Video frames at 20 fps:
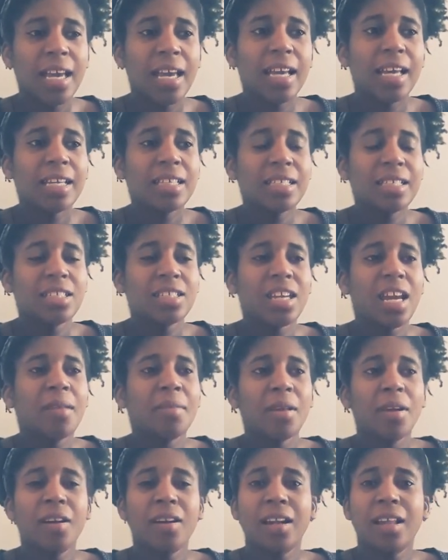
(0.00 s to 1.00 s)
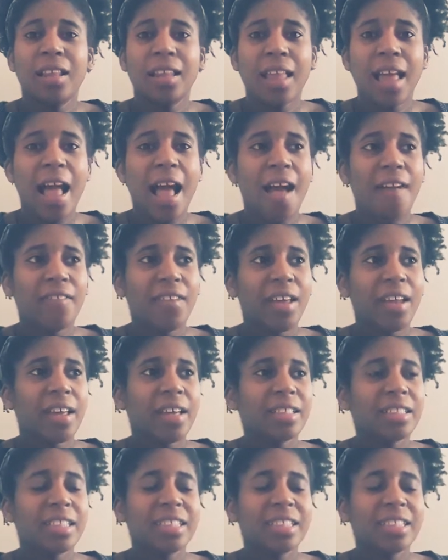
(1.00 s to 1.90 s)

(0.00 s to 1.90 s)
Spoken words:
It's a shame they're going to laugh at us.